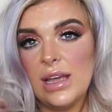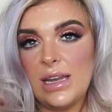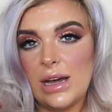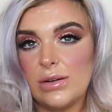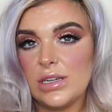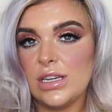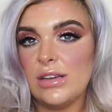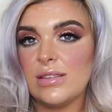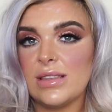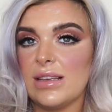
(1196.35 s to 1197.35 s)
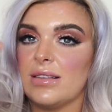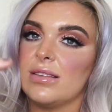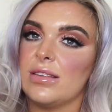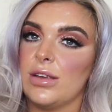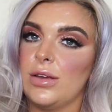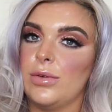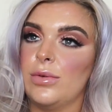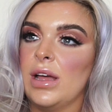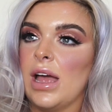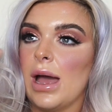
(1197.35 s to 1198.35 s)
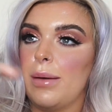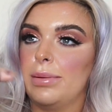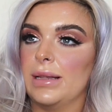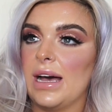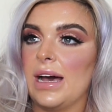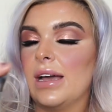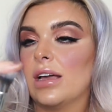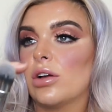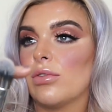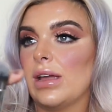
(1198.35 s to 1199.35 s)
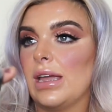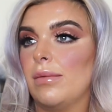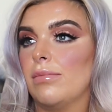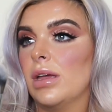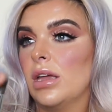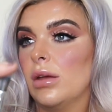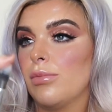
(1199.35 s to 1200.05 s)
Now I'd use this to apply cream